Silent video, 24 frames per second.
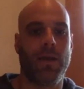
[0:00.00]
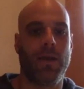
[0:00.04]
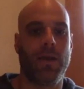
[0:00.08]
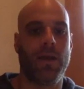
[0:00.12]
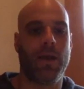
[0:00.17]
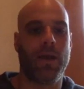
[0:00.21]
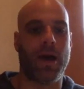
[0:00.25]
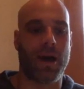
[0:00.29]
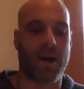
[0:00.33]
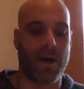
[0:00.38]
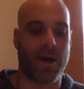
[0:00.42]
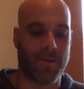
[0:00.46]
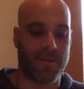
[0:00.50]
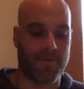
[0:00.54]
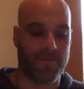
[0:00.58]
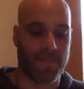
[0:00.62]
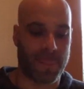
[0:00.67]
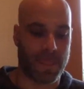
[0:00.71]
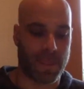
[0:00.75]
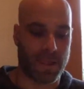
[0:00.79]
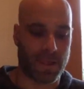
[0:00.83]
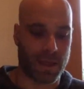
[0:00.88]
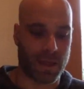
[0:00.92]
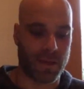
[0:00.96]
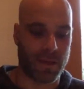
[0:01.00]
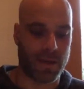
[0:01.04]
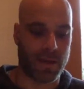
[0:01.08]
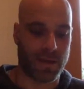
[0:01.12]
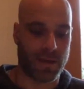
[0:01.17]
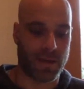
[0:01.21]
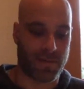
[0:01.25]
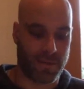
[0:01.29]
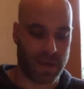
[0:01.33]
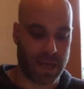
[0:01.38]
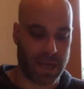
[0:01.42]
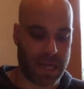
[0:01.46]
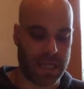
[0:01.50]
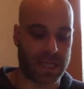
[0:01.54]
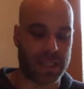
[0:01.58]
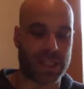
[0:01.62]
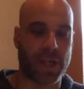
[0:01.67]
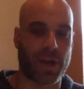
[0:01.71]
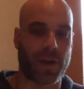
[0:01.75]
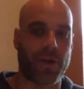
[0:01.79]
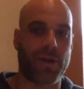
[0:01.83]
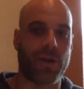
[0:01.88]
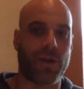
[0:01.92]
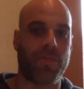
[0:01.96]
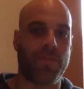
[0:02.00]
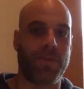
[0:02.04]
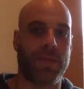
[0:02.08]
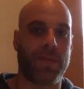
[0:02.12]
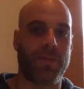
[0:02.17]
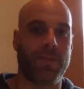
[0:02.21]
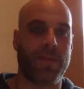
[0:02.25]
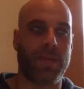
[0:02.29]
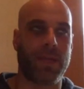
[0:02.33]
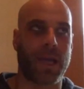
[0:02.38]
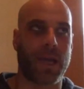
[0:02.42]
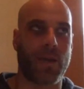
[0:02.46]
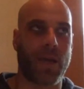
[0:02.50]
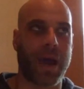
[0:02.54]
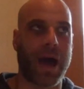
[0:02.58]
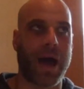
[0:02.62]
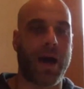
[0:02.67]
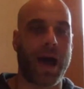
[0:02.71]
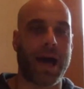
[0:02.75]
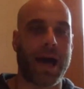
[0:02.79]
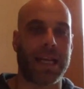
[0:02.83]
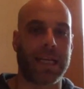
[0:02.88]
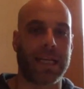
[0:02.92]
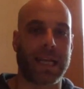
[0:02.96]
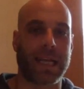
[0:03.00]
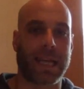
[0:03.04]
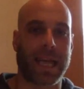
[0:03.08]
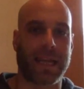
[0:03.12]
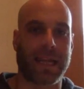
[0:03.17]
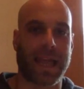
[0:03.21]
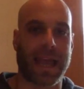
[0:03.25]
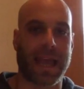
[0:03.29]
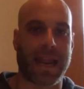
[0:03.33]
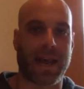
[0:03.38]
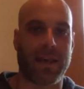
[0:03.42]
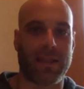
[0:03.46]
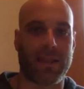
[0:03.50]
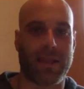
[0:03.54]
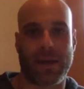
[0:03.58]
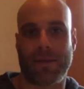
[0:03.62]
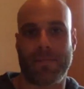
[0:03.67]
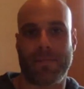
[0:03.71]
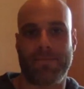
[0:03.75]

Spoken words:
the easier it'll be to be like, wow, I need to get that out there.